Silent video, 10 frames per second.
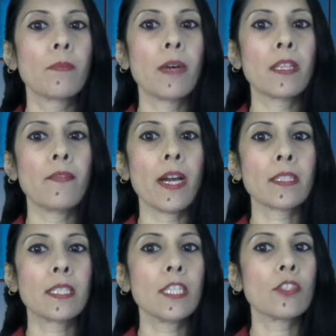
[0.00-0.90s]
by the
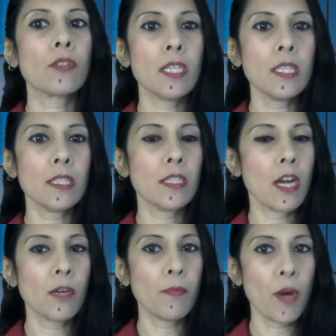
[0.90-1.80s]
vaccine to this
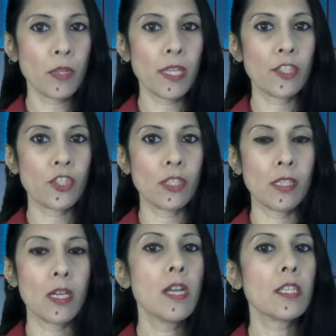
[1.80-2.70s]
younger
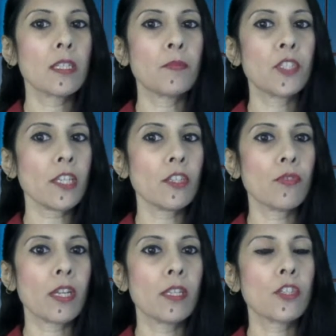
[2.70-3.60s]
population, subject to
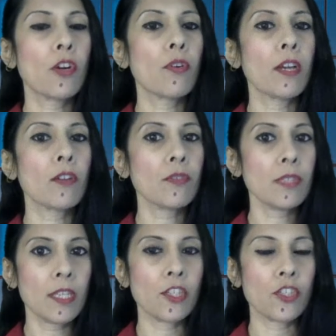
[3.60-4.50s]
regulatory
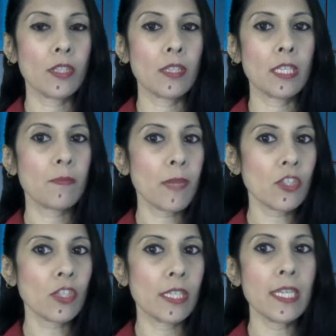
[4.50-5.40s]
authorization,
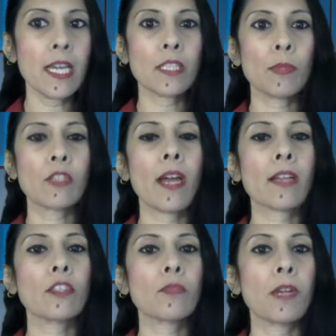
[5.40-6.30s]
especially as we track
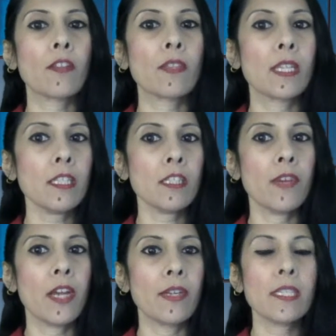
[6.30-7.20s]
the spread of the Delta
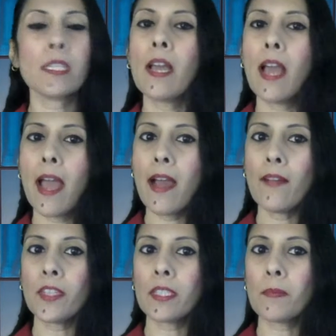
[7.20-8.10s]
variant and
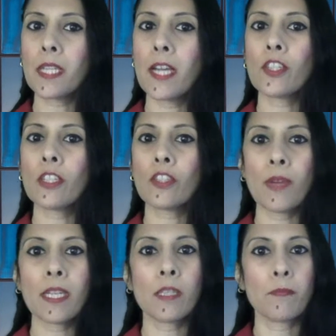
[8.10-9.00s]
the substantial
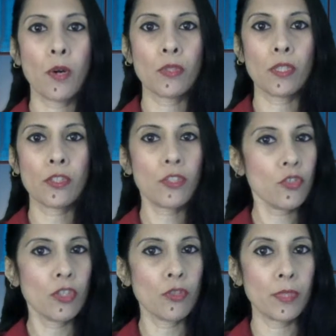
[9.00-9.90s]
threat it poses to
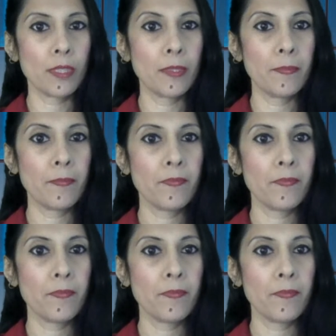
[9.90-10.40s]
children."